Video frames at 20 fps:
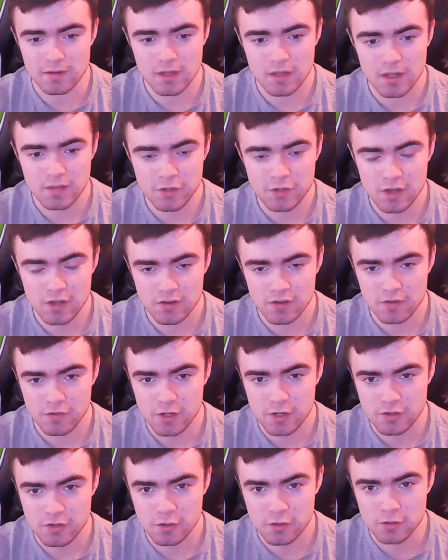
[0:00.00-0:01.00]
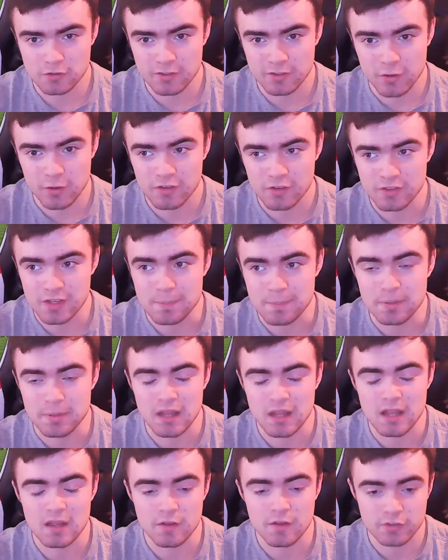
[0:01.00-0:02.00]
A few years ago, this was the
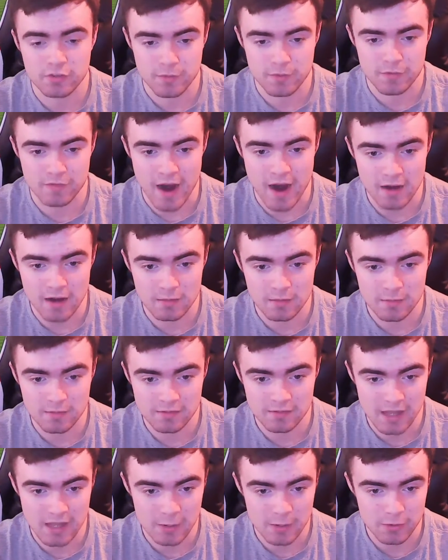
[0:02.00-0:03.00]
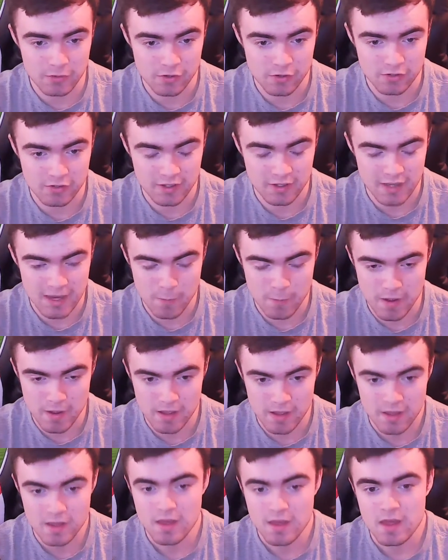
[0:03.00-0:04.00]
playoff semi-final, but now it's just a game
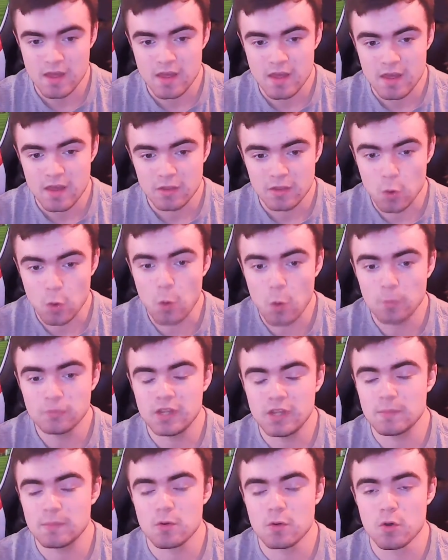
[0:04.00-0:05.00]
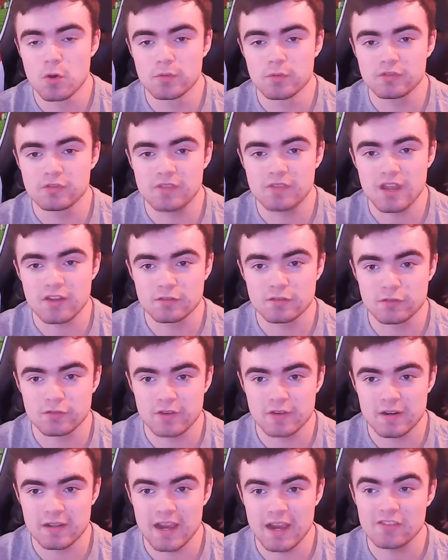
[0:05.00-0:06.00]
where the home team are almost destined for
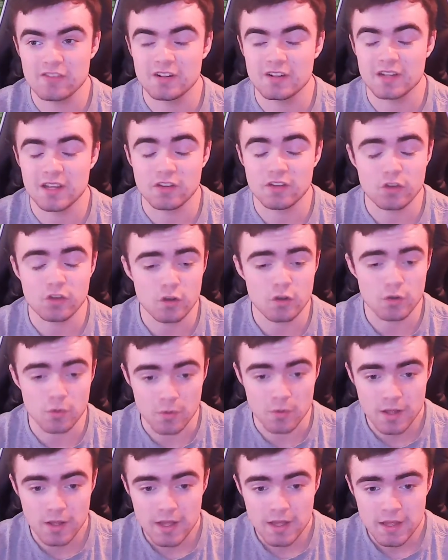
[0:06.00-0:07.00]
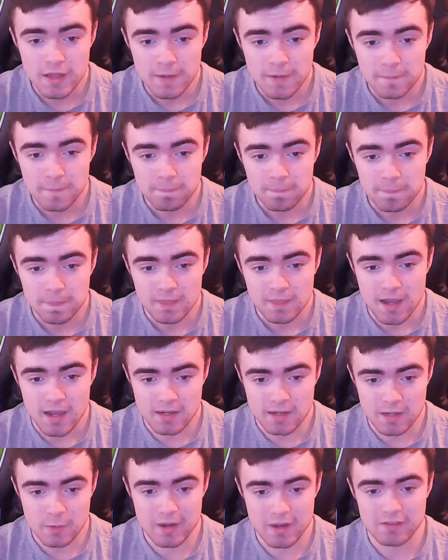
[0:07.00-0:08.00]
relegation to League 2,
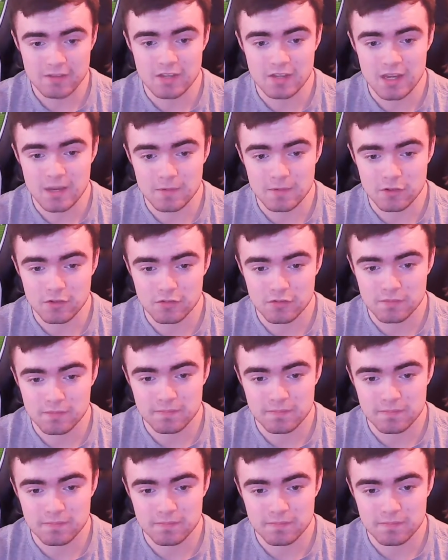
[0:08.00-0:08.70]
and the away team are just